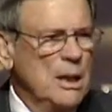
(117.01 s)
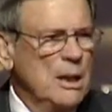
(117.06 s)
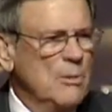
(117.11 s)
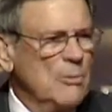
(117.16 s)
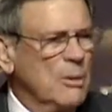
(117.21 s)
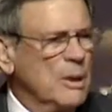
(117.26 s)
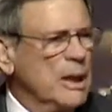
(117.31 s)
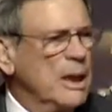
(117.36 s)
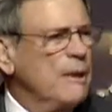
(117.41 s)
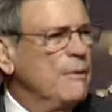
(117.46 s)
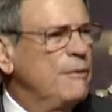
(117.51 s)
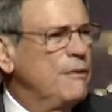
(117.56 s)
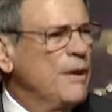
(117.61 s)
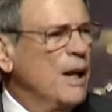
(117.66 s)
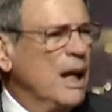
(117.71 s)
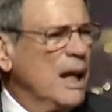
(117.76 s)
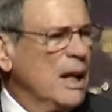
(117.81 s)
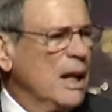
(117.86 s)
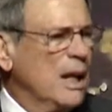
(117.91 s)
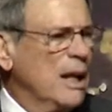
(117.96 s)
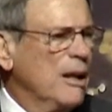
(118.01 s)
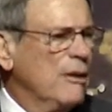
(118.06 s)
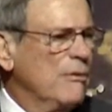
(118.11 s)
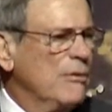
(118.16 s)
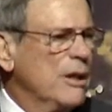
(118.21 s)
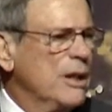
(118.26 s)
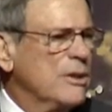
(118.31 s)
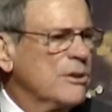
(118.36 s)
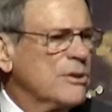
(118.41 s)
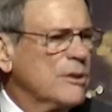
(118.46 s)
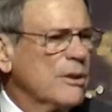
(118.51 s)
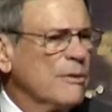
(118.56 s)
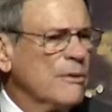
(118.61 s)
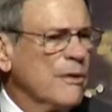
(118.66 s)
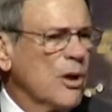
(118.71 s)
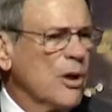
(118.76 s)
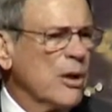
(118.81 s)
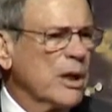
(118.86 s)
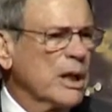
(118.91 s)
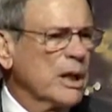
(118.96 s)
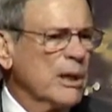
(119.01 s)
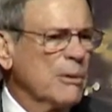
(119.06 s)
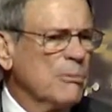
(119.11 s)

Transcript: When they finally reached the verdict,